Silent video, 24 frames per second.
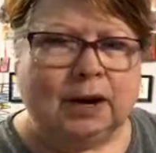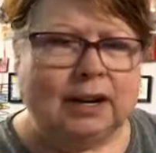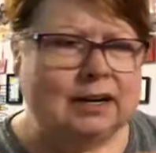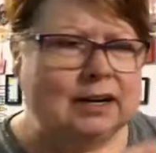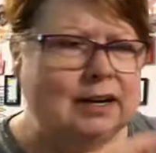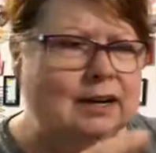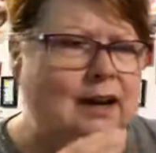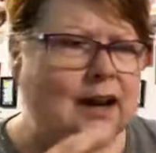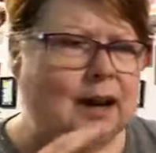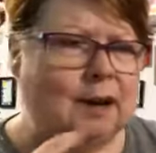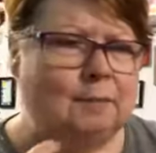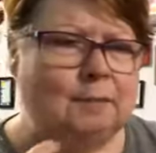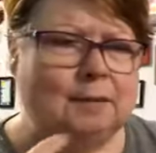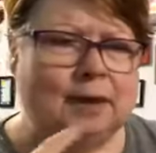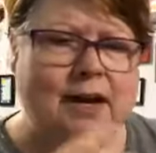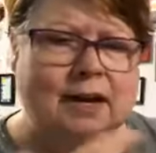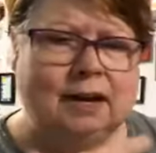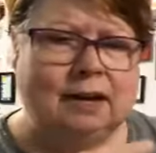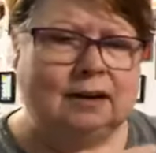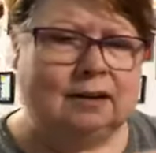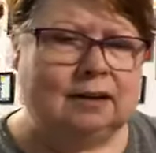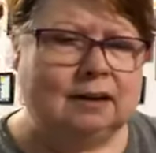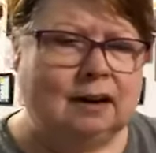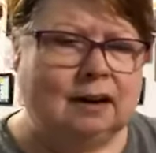Randy and I
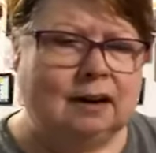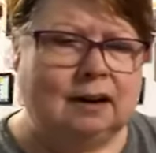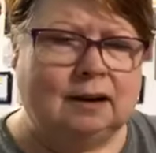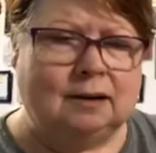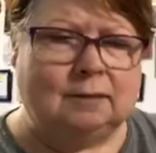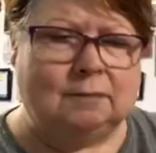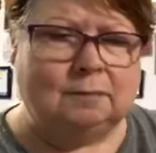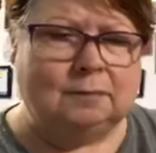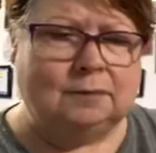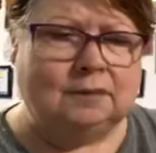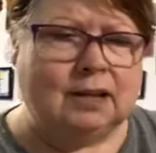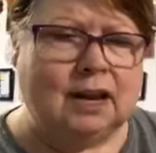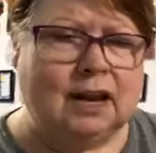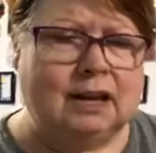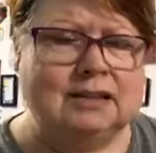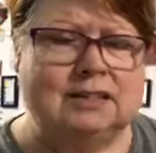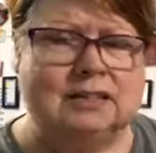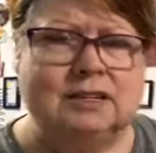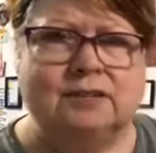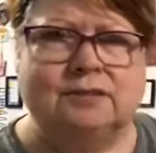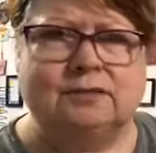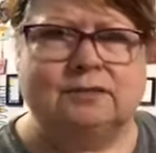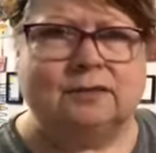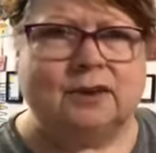made
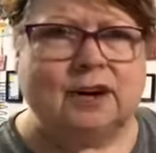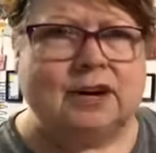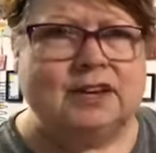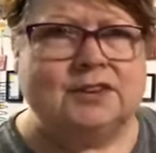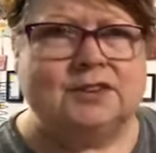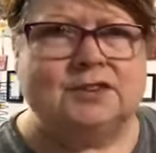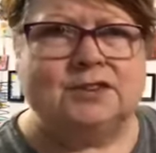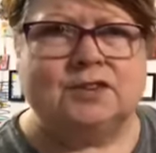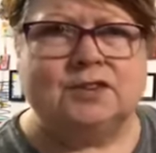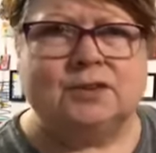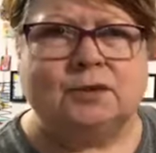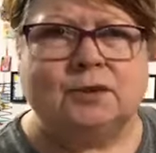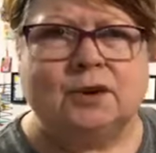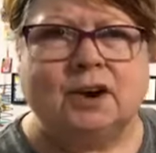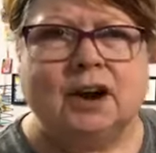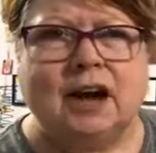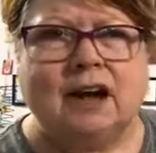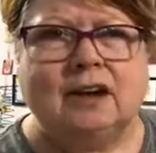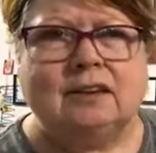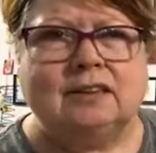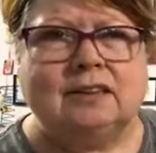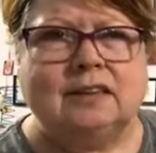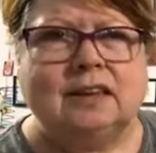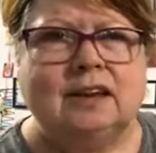lots of friends
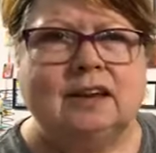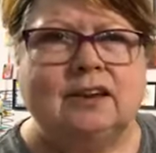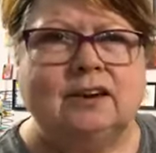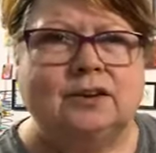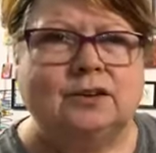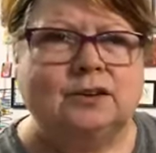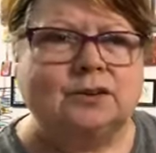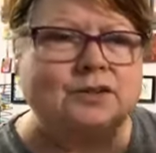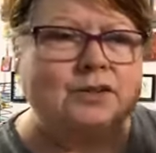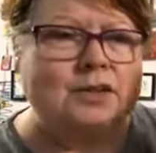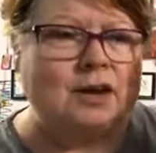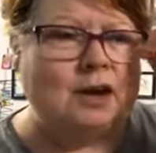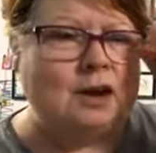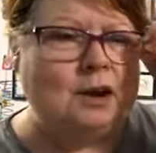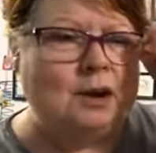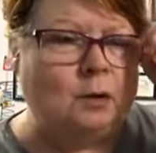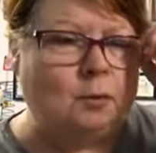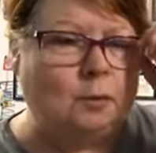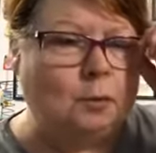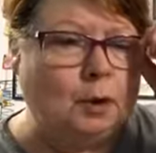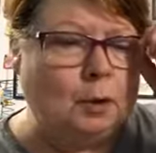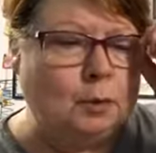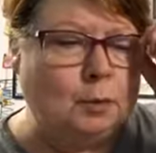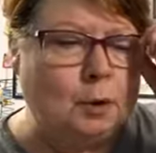throughout the years
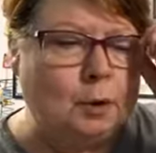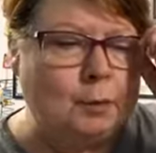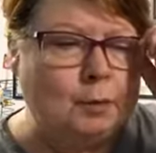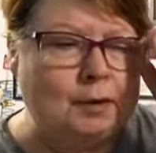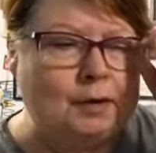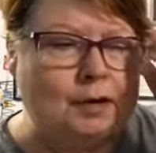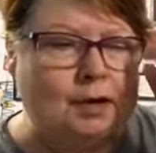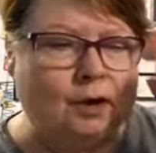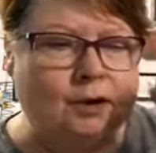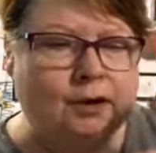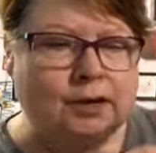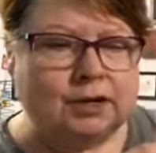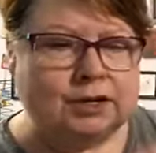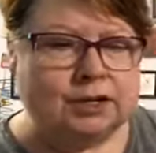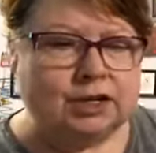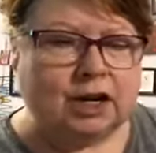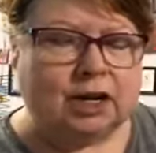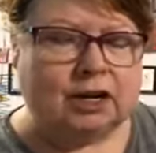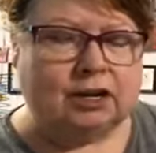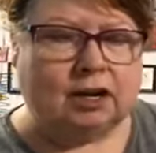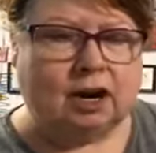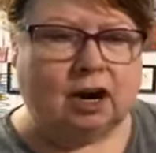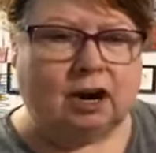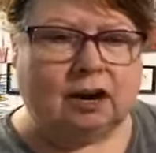when we would go to
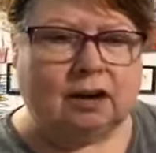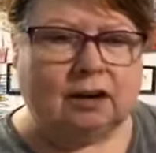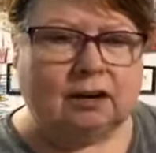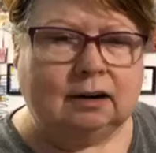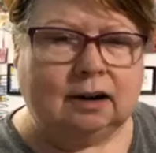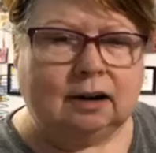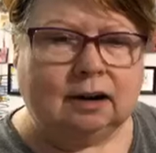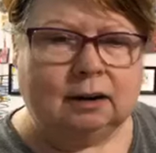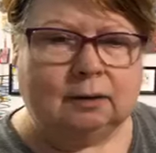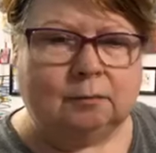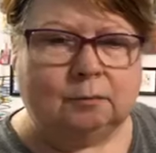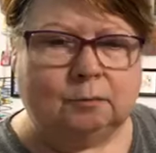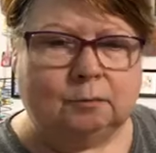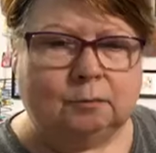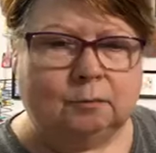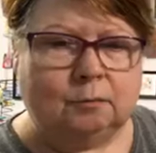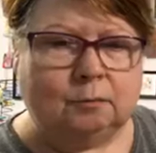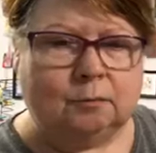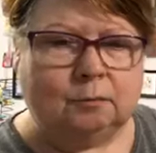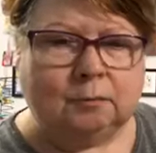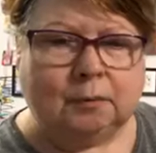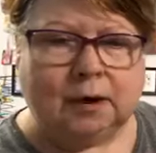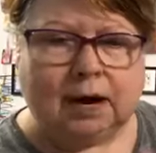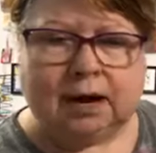
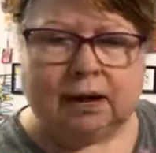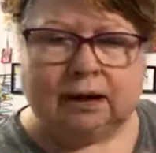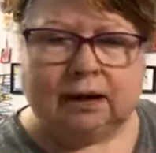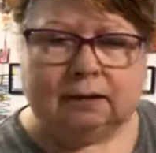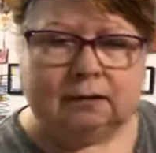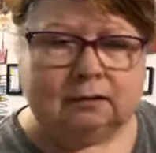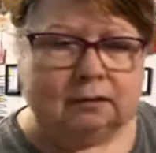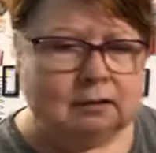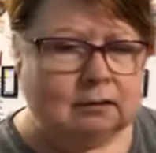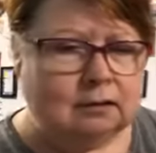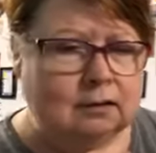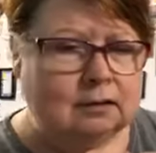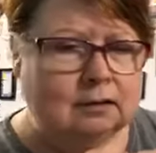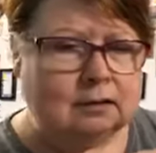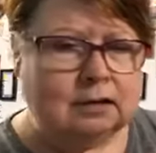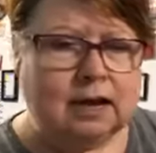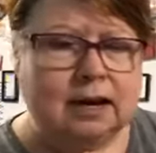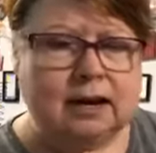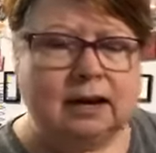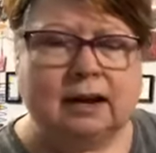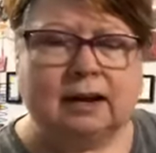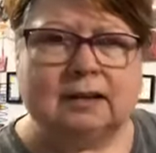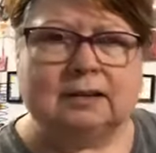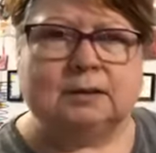GenCon. My
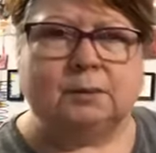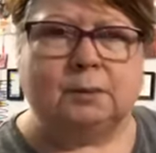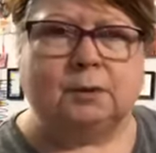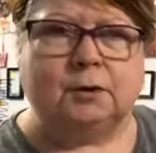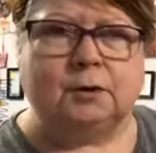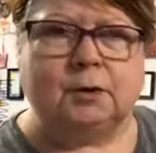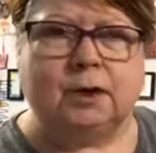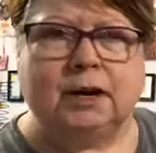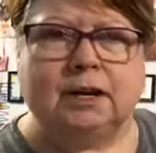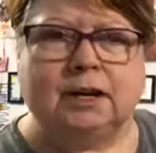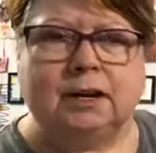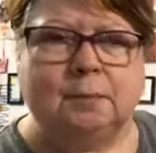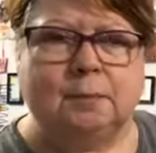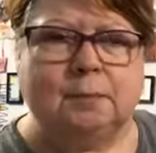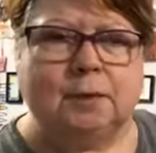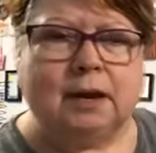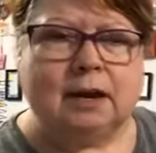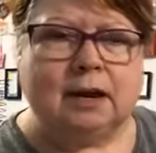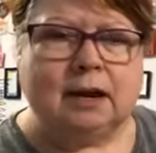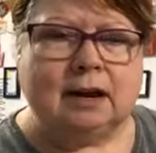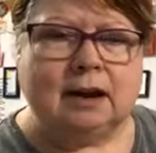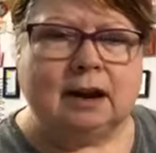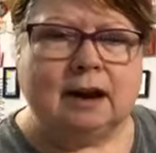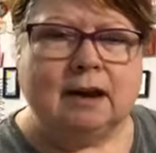late husband Randy
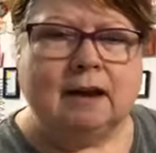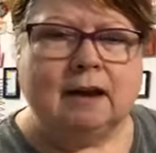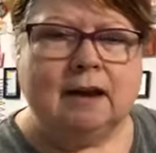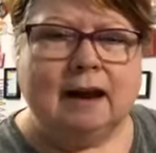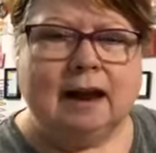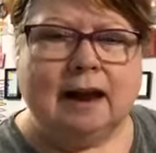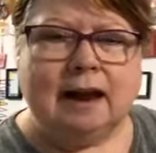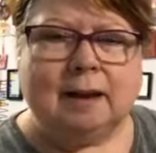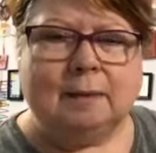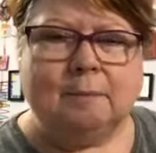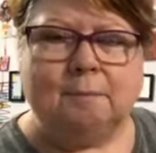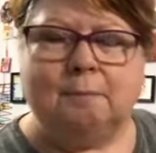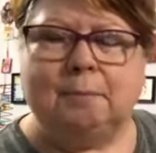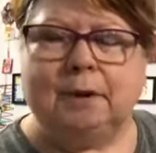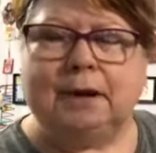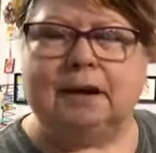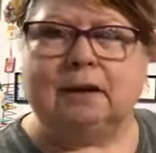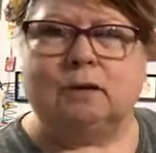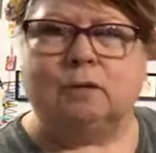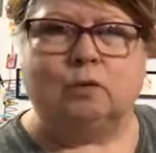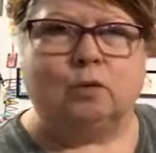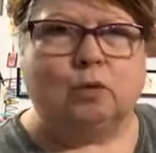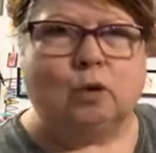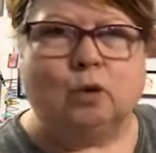being a
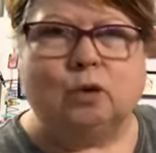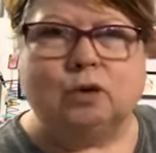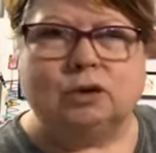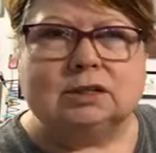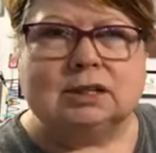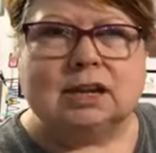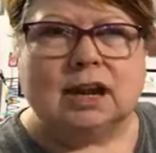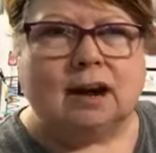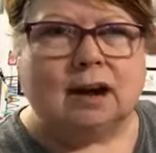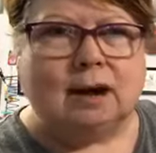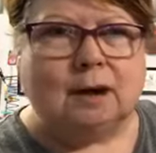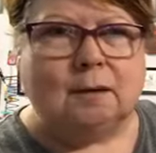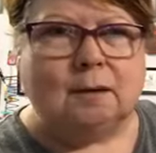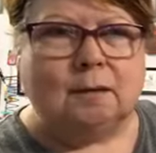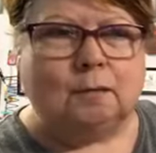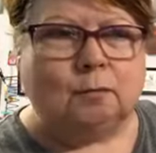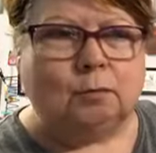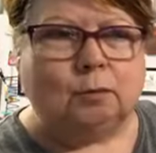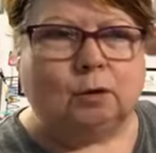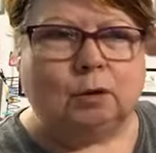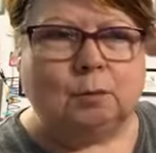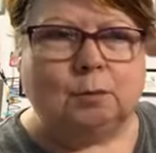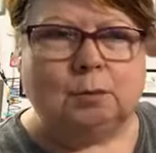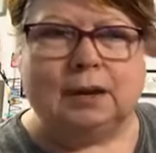big
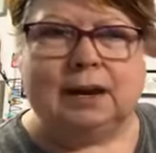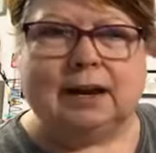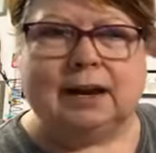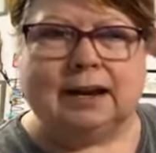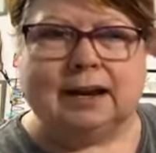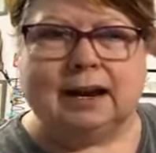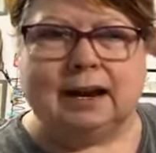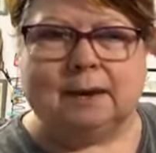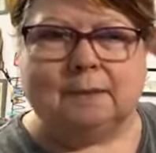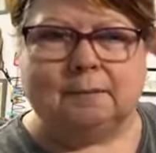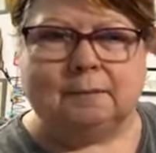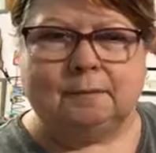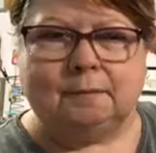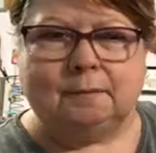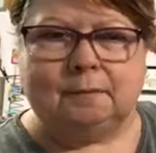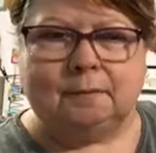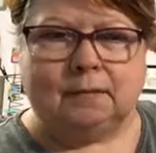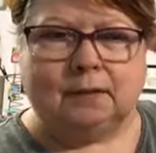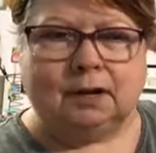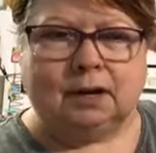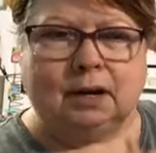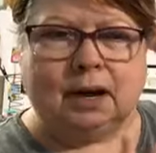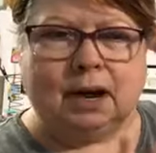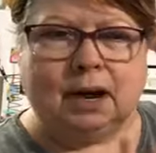
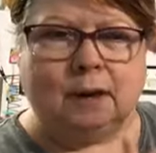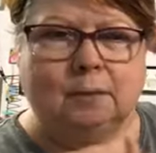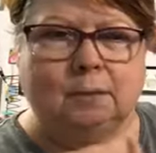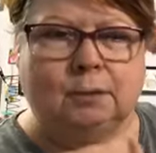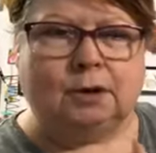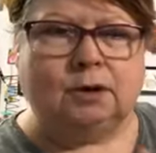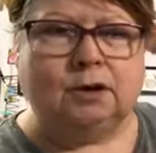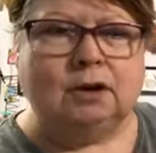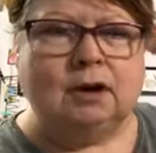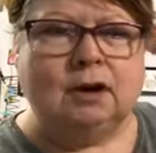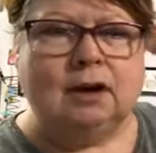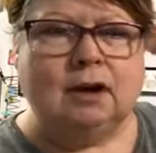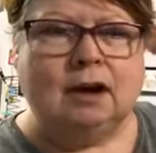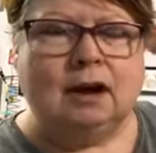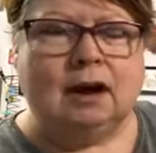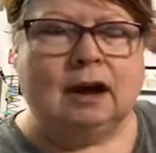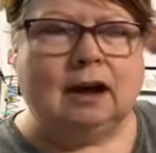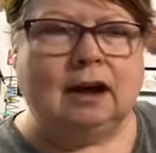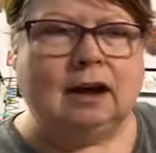role-playing gamer.